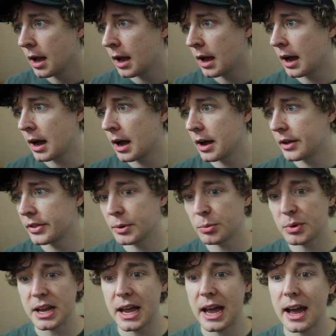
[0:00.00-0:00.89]

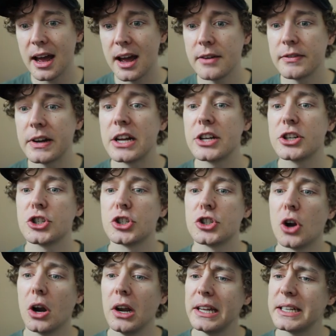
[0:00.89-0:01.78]
Then we have
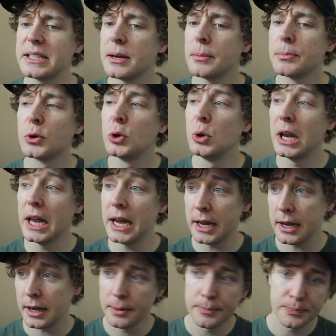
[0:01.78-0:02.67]
Charlotte
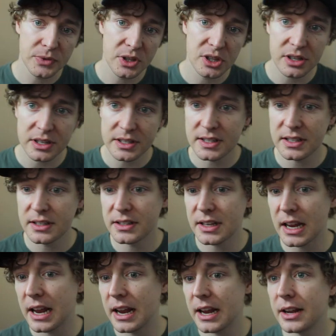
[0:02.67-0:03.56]
Brûlée. This
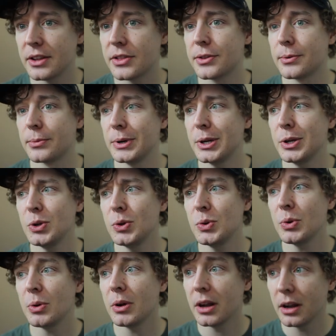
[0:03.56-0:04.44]
is a
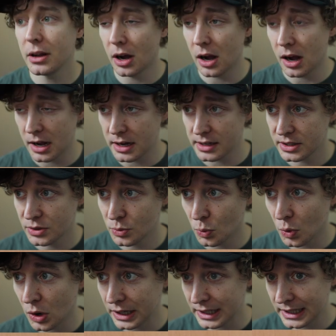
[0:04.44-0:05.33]
3-cost
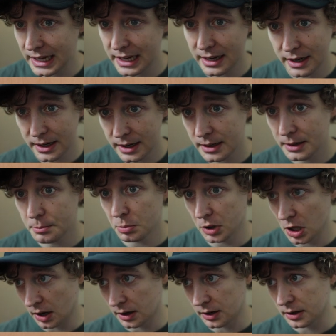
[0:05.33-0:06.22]
1k
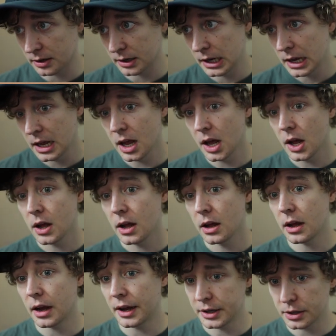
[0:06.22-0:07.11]
blocker.
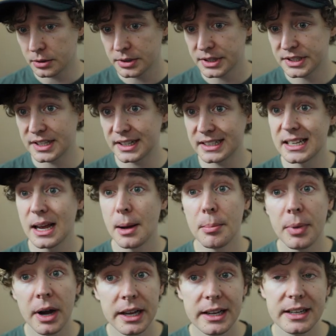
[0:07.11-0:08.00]
I know, it sucks,
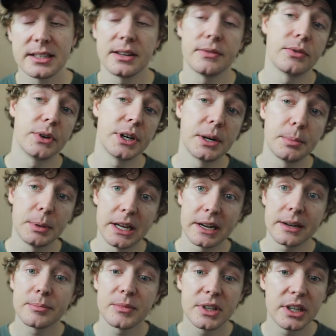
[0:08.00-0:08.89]
but it's a free
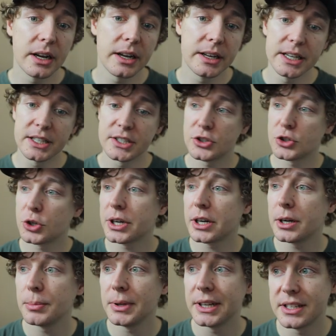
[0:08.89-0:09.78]
play. It's
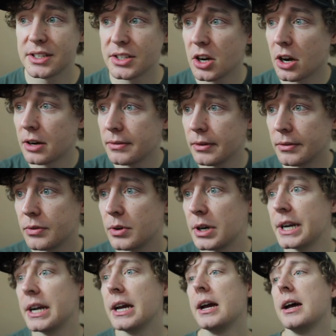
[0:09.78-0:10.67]
trigger, play this card for
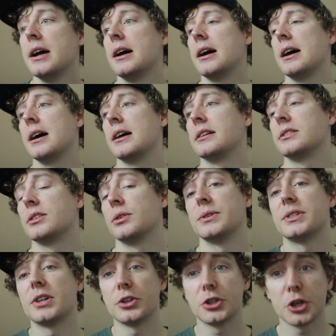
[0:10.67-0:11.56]
free. So
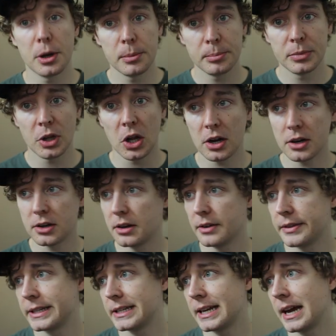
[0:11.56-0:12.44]
it's our chum blocker
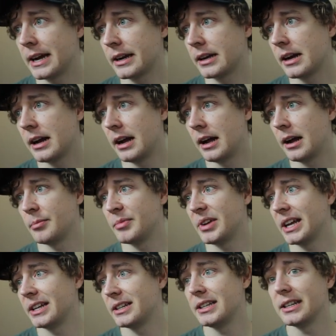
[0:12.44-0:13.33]
of the deck,
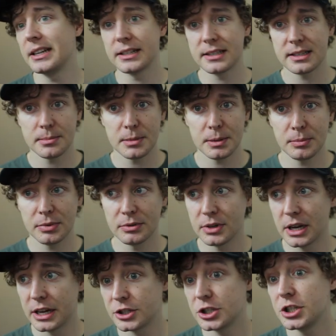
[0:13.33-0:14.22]
and she gets to be
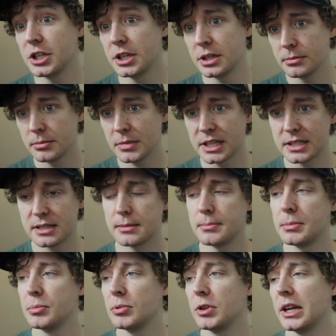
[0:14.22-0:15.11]

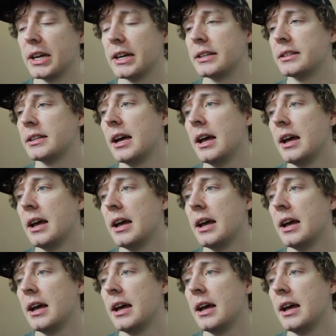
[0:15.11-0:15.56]
played